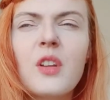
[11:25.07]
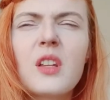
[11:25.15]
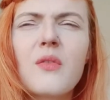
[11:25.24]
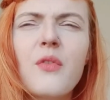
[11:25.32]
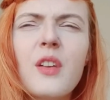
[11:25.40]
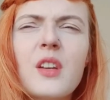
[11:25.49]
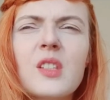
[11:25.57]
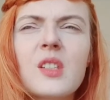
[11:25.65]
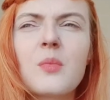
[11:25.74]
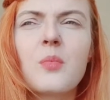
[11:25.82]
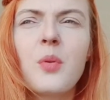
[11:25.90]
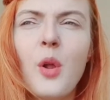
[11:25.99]
very, very
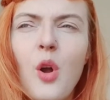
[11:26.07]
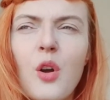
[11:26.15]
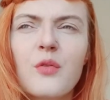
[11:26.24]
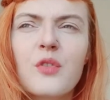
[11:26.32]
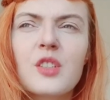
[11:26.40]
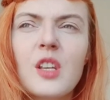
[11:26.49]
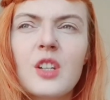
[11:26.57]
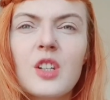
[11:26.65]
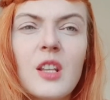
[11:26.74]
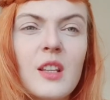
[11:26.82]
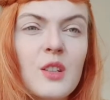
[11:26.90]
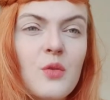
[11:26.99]
simple
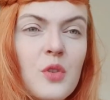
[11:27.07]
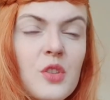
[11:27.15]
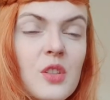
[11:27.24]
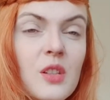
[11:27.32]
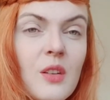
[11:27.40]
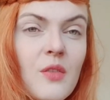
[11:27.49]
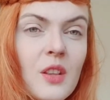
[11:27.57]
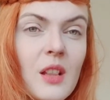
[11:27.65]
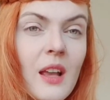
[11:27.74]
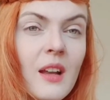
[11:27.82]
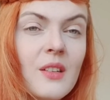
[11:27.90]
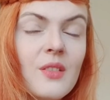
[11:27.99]
conversation, and it wasn't even like,